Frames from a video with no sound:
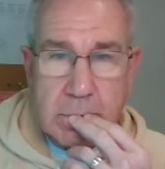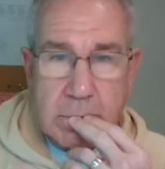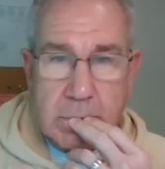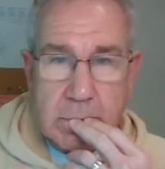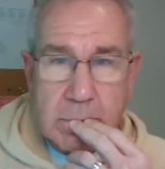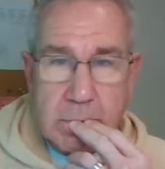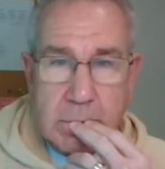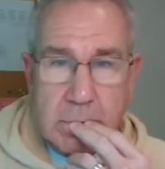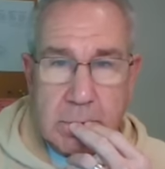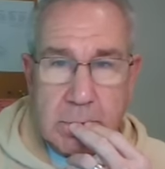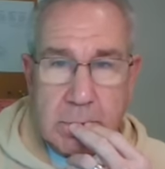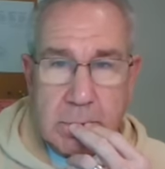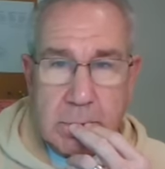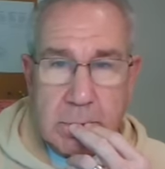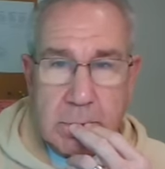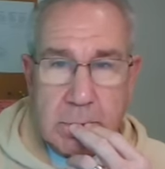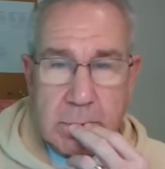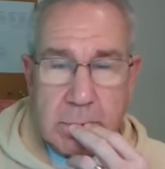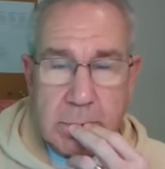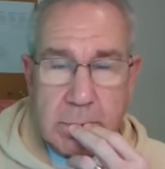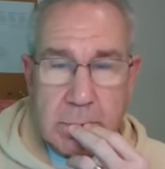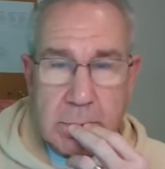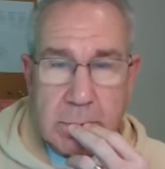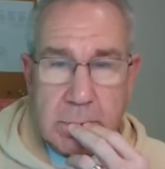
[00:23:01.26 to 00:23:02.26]

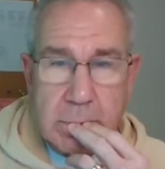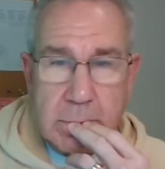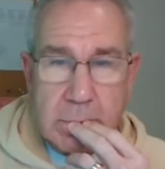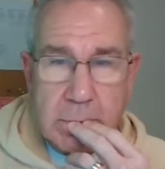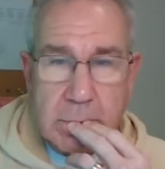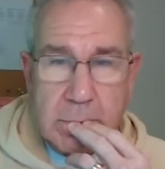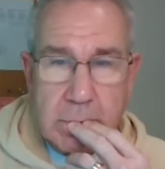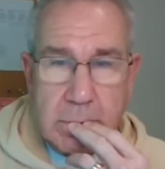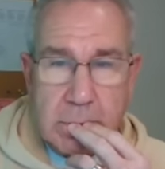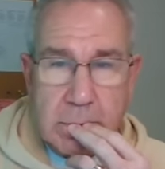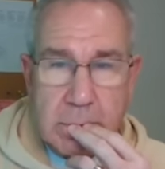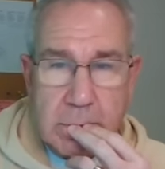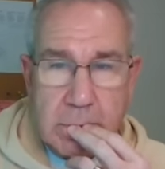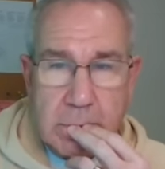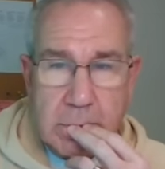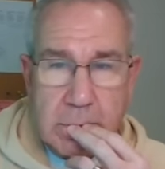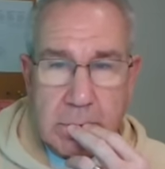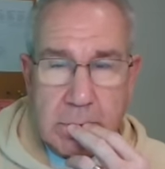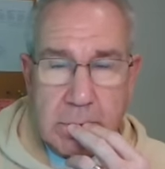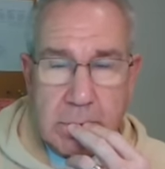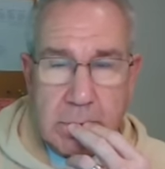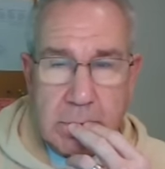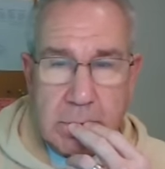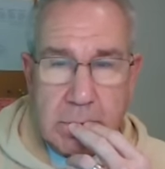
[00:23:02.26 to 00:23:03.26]

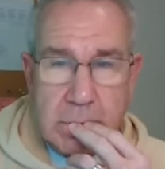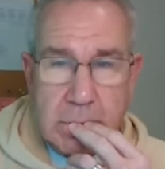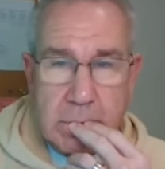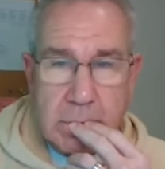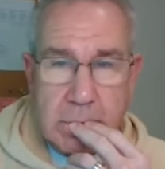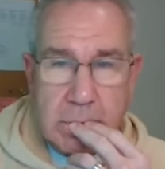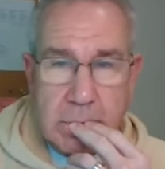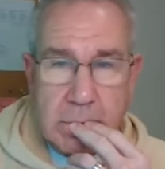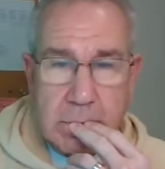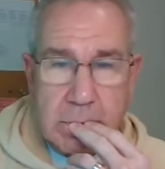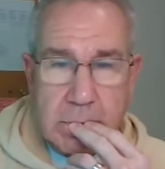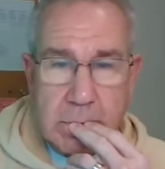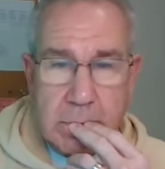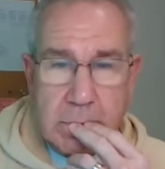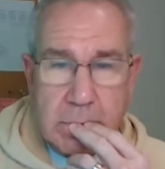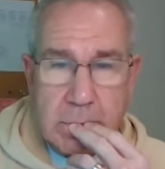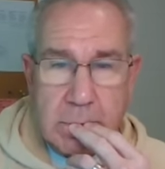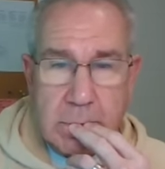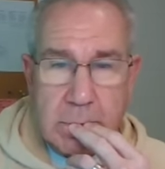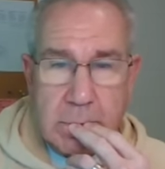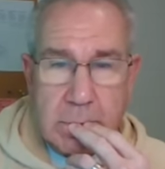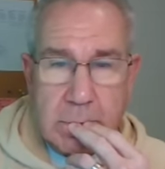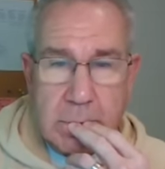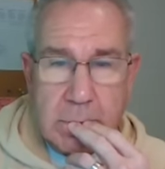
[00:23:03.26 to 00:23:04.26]

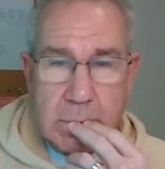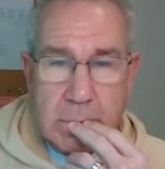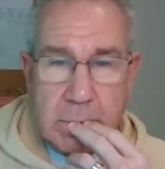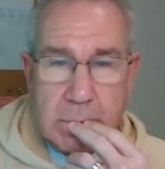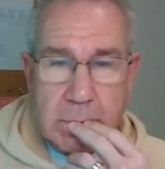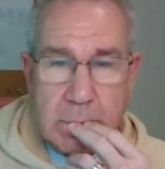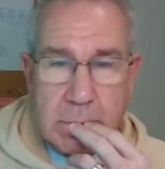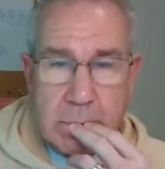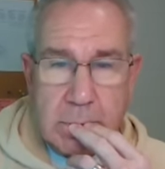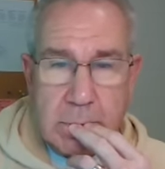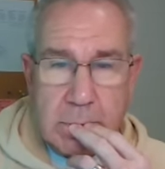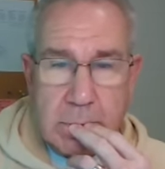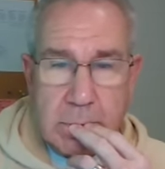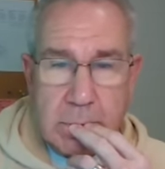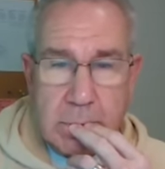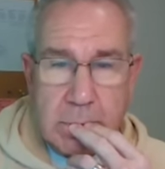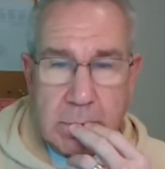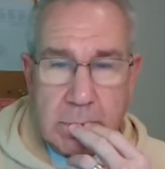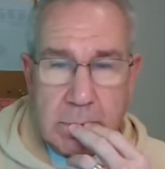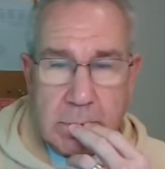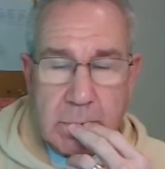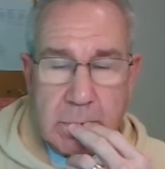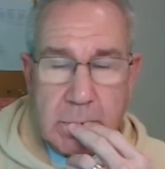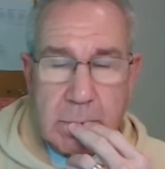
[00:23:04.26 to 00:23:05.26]

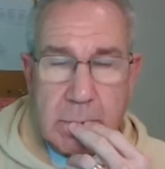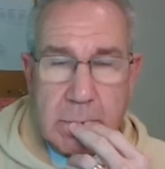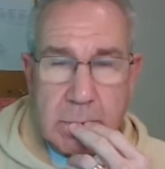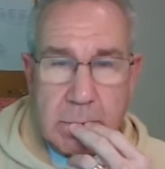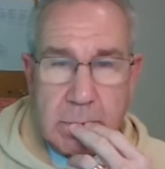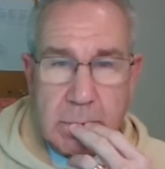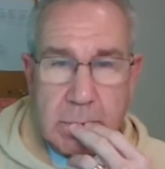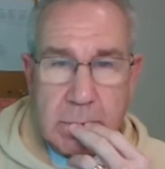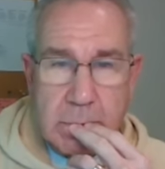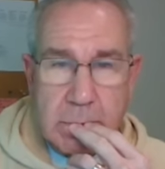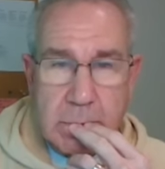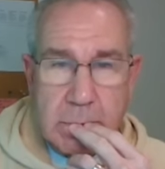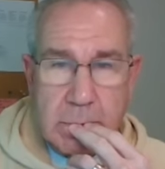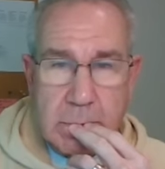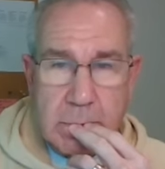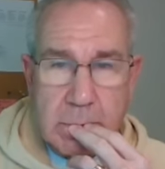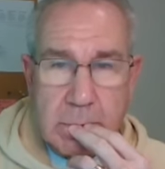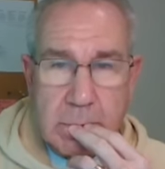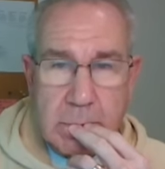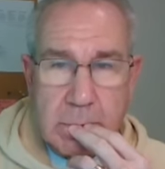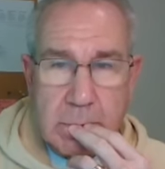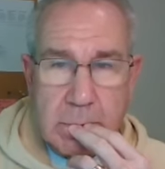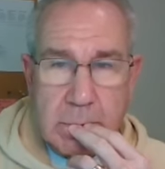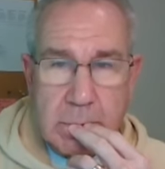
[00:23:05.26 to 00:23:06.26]

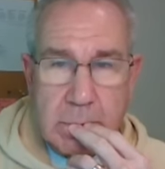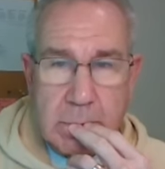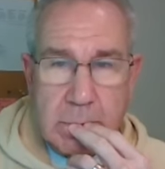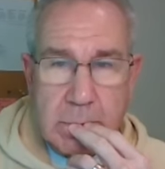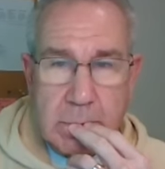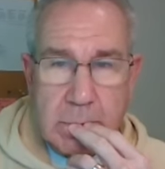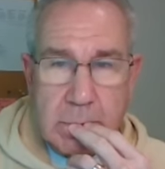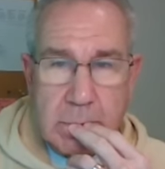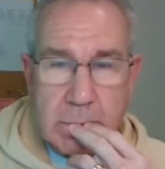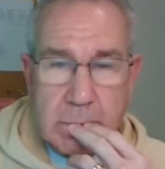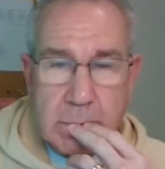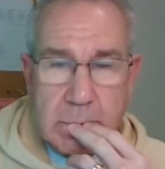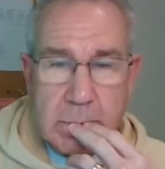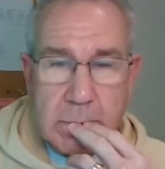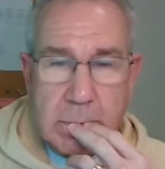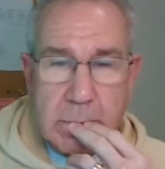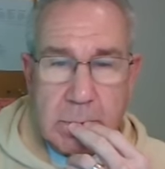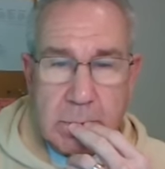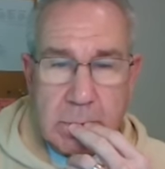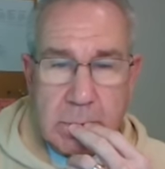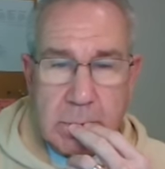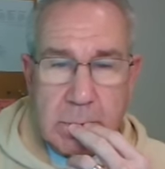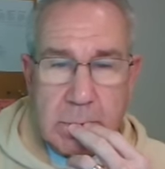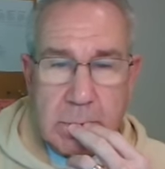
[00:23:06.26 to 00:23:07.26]

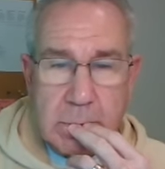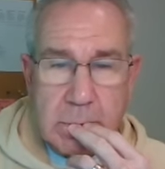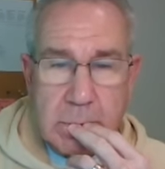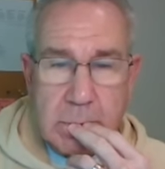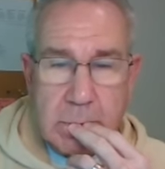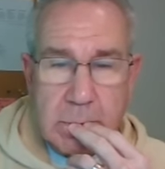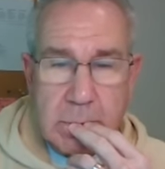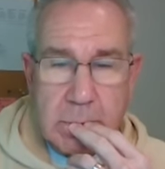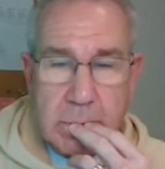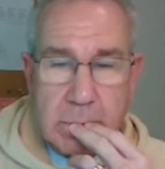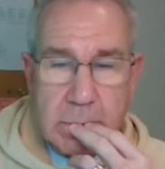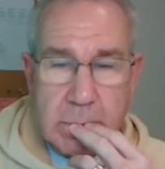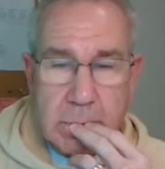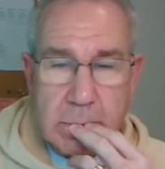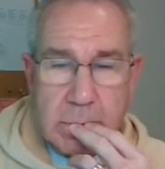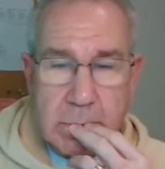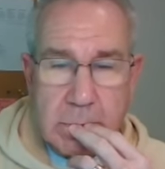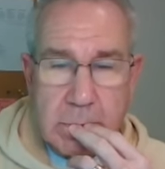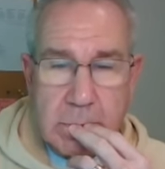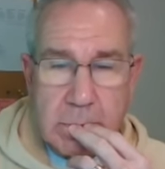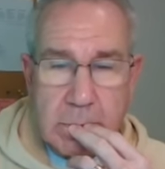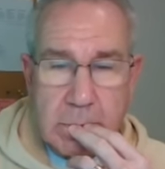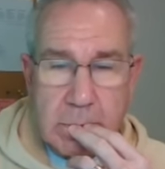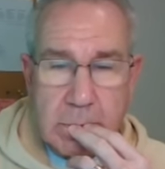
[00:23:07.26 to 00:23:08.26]

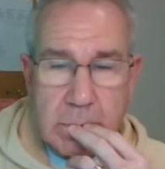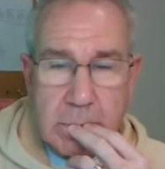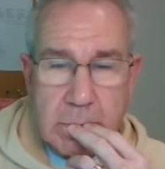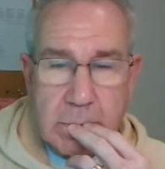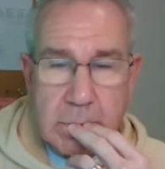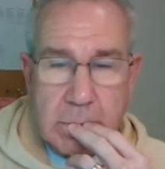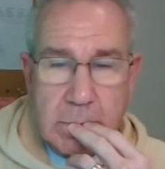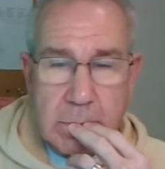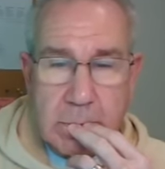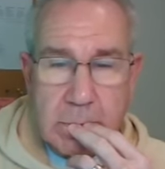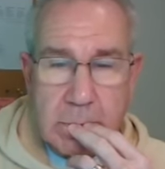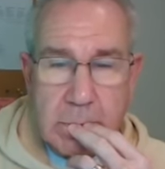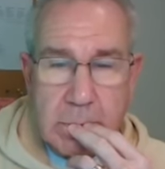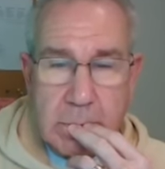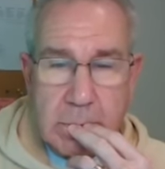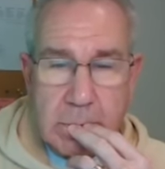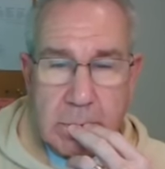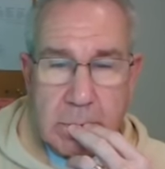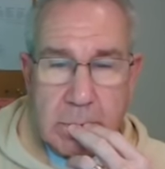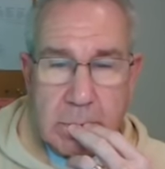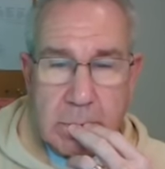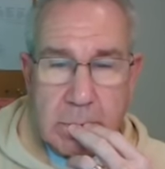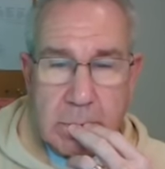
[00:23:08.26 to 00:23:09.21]
The person shown says nothing.